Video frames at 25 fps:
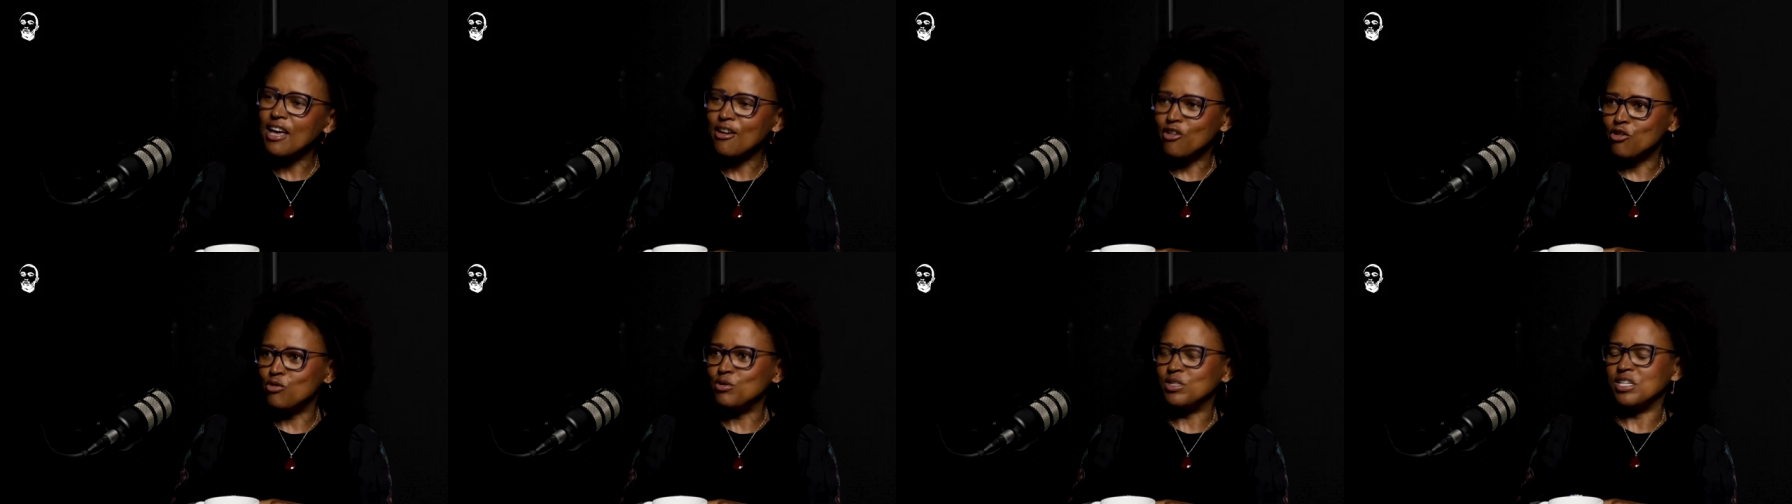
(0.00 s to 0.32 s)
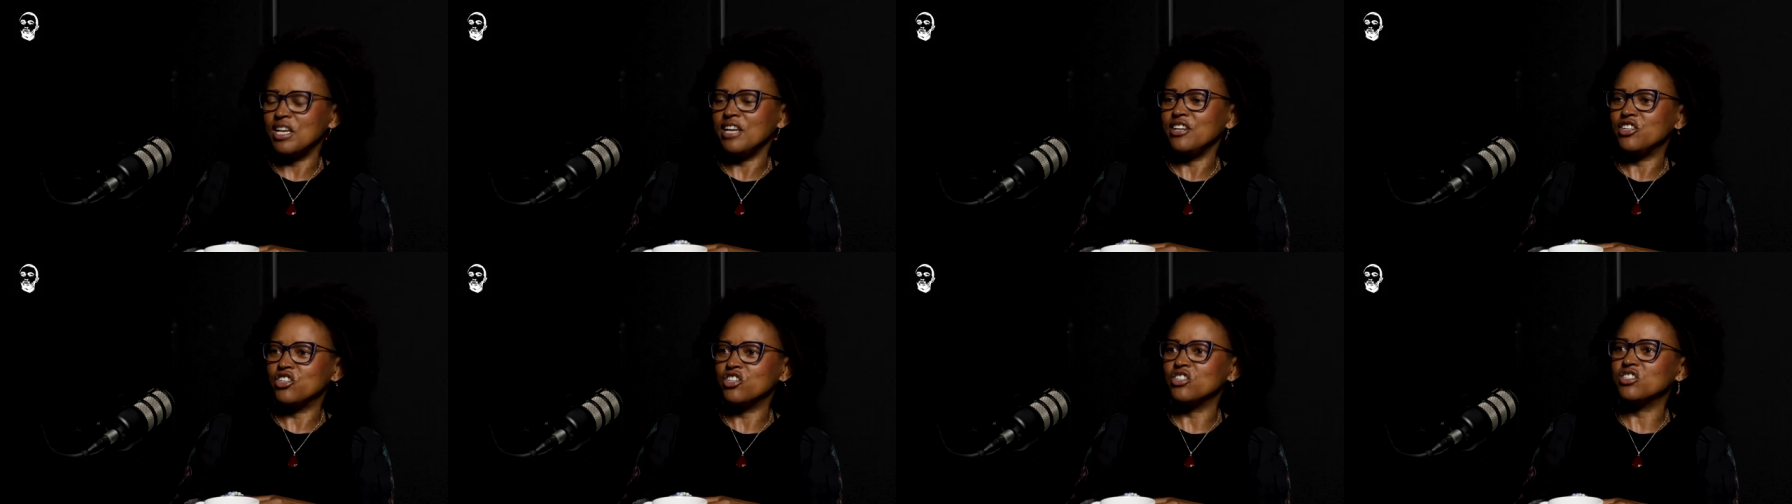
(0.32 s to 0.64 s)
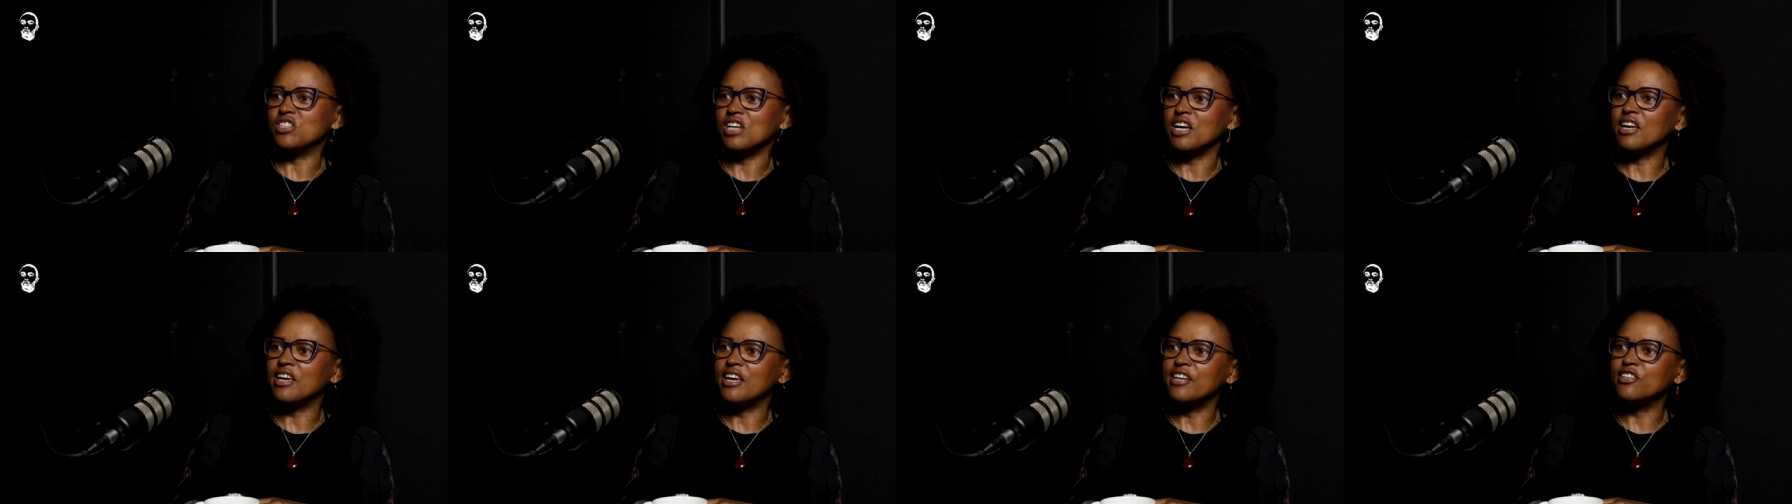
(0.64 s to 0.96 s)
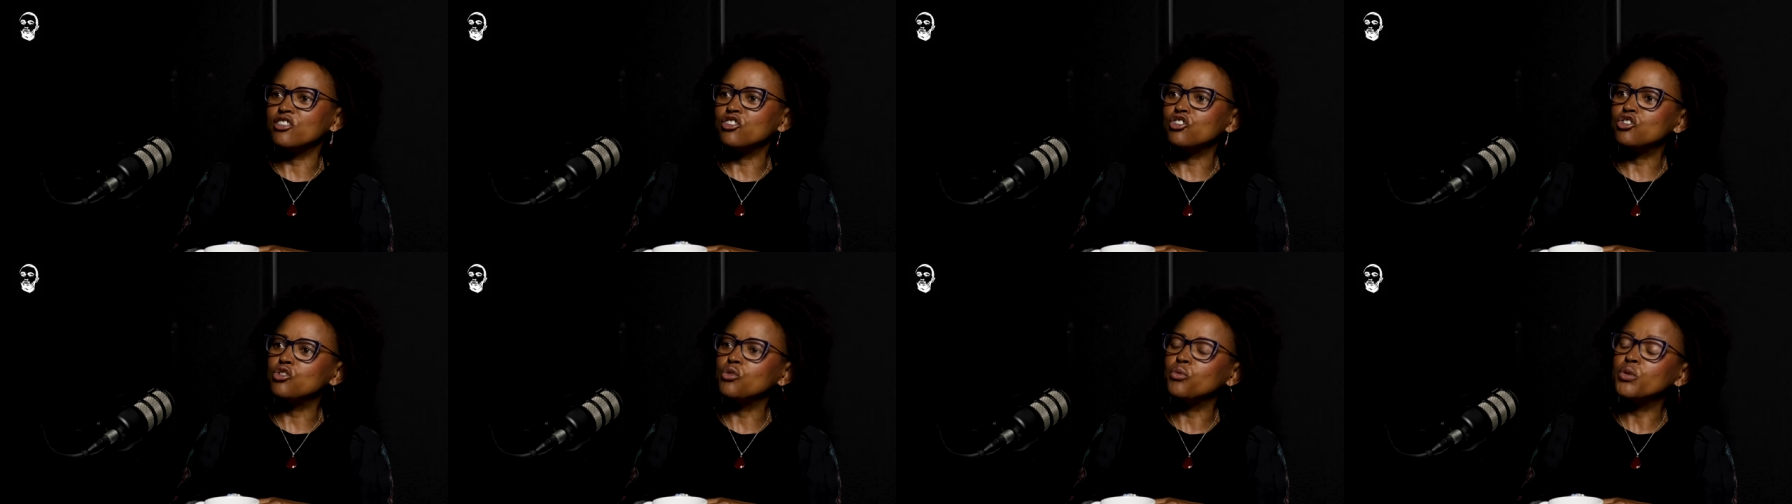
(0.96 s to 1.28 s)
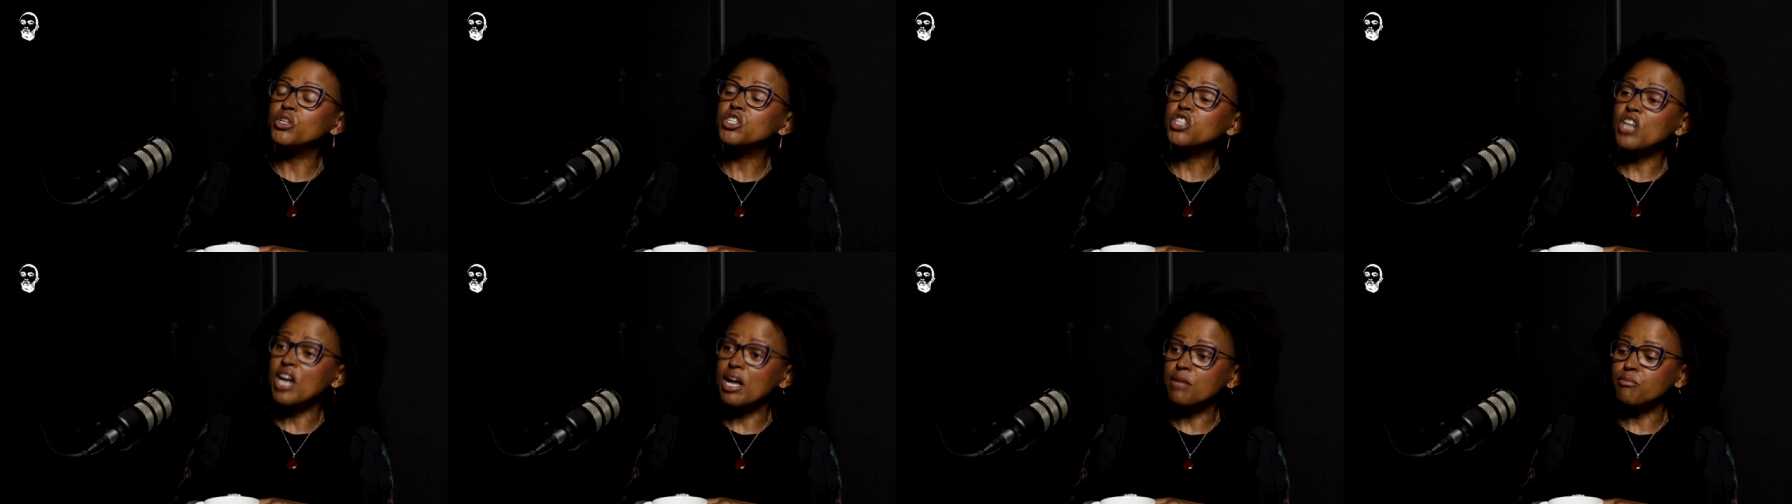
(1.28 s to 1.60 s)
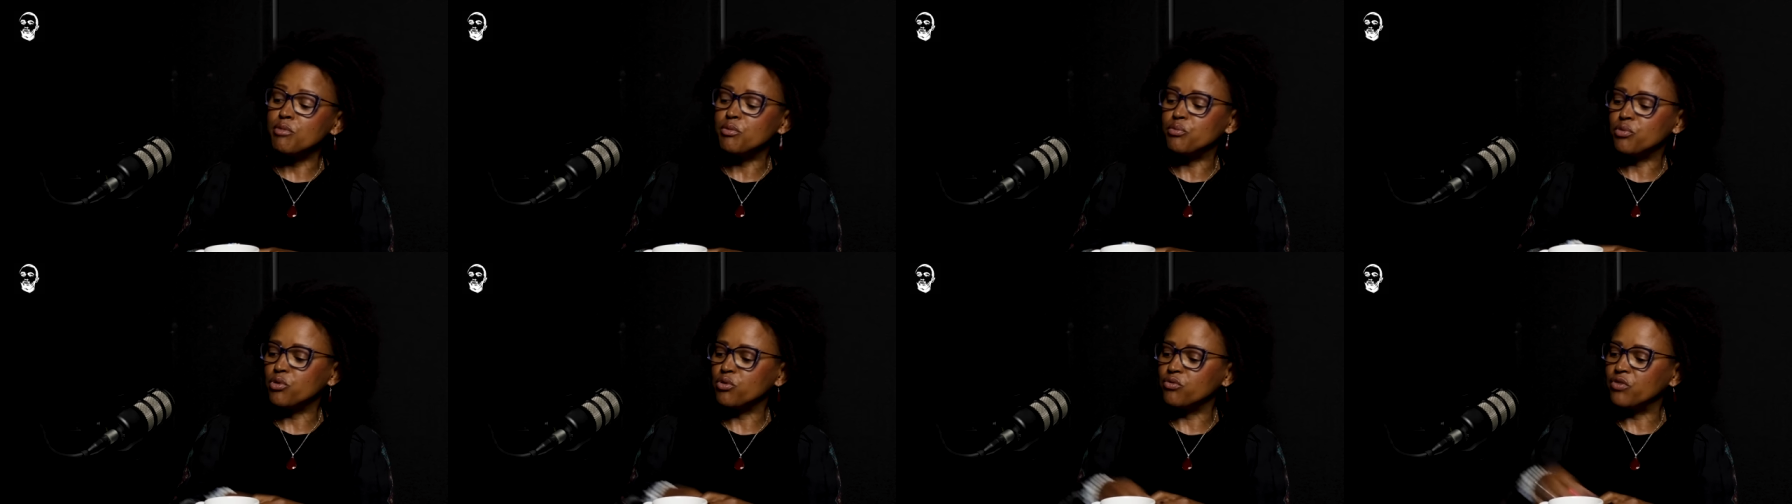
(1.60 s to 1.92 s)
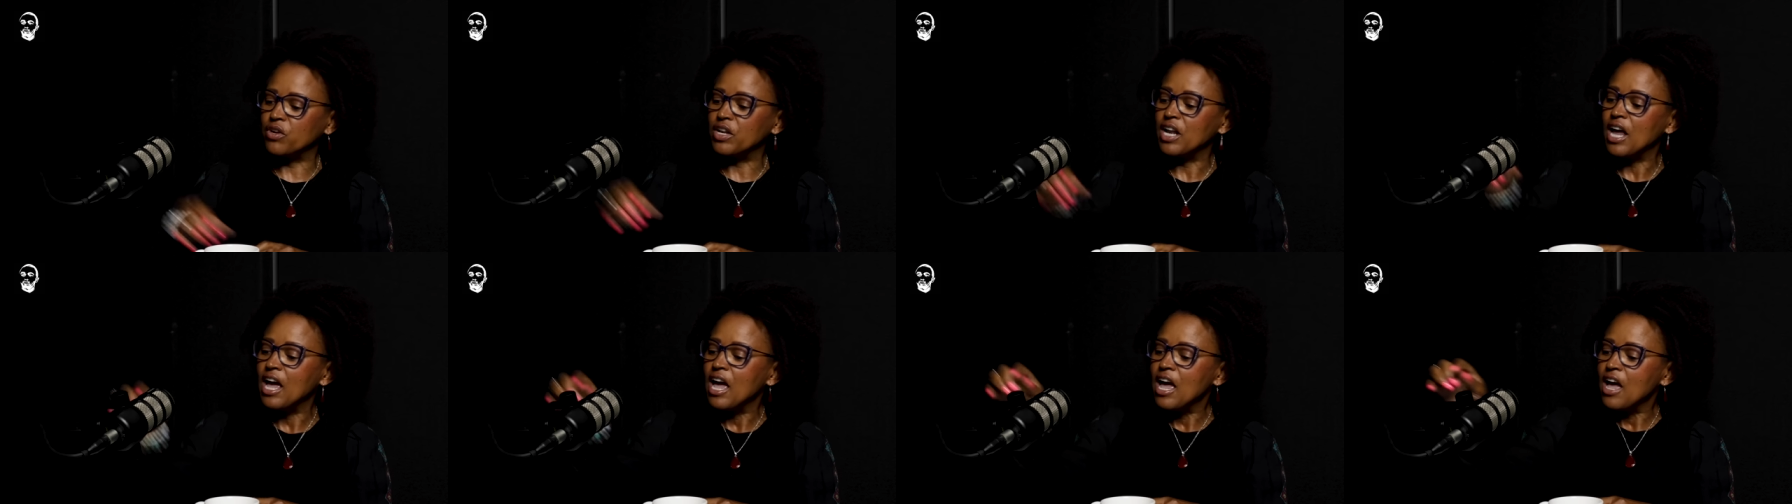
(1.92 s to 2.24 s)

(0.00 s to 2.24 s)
accusations against you, which can be proven.